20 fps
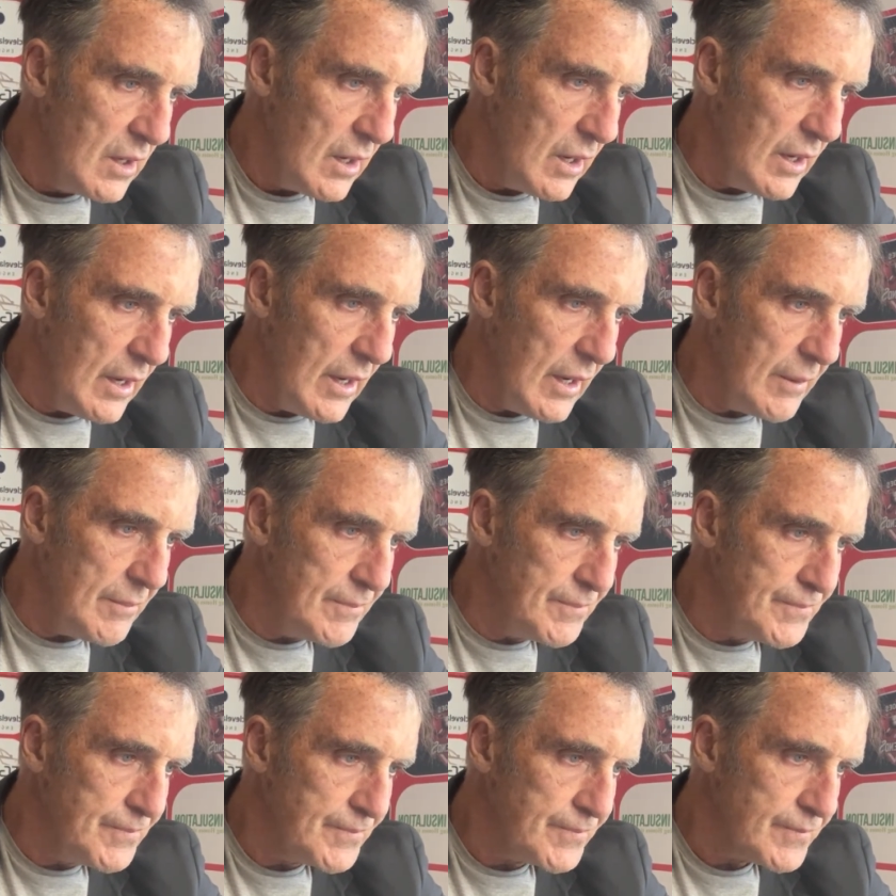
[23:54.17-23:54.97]

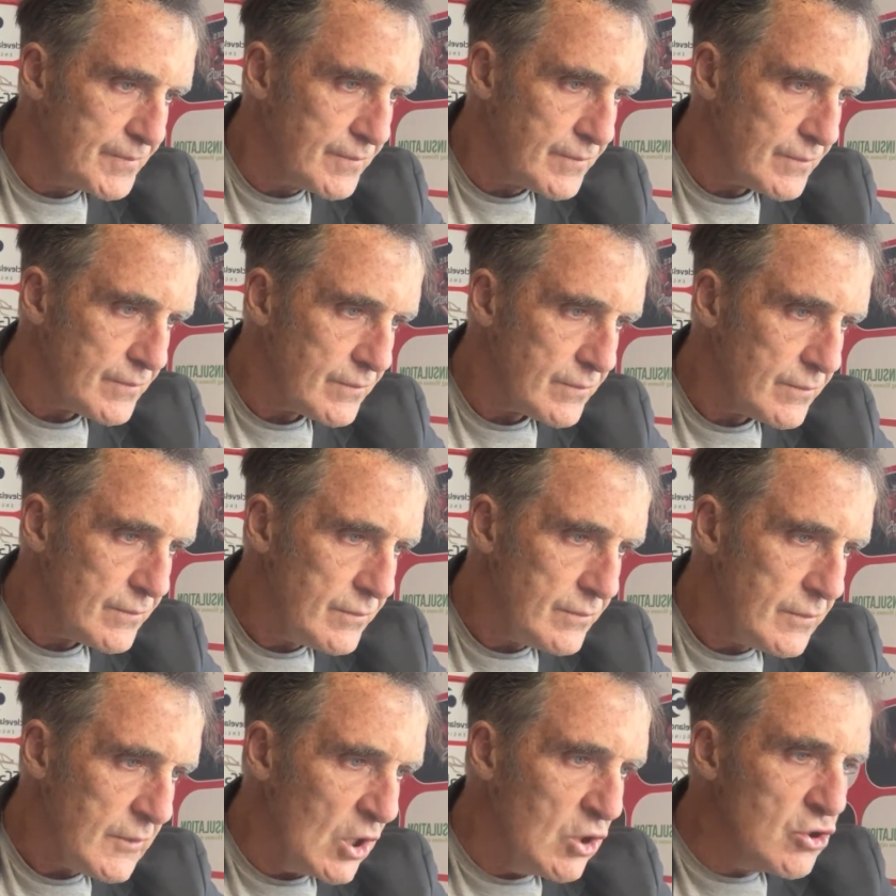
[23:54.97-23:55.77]

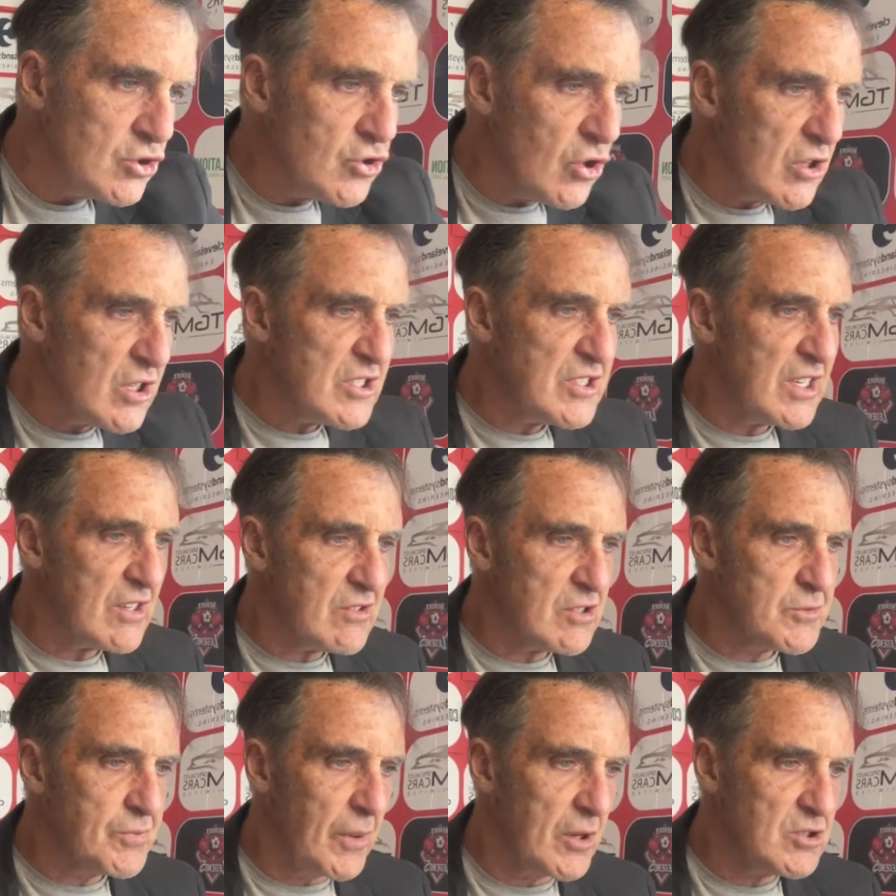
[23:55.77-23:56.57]
Who's going to take
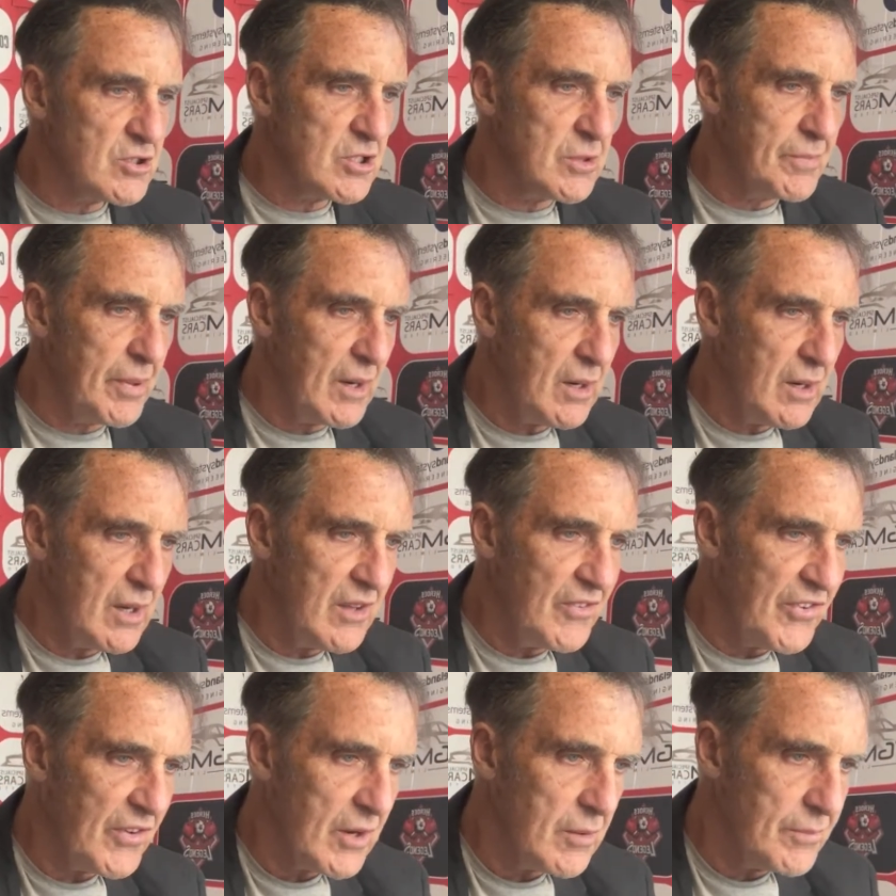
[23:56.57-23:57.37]
responsibility
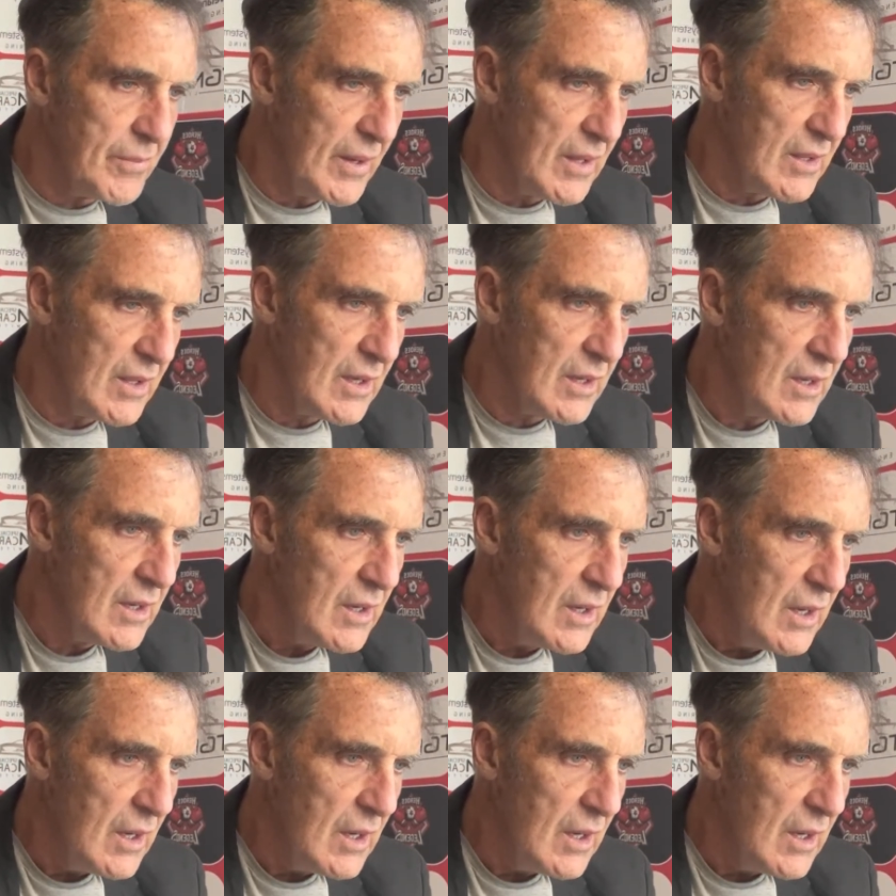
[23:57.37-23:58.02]
for it, Bernie?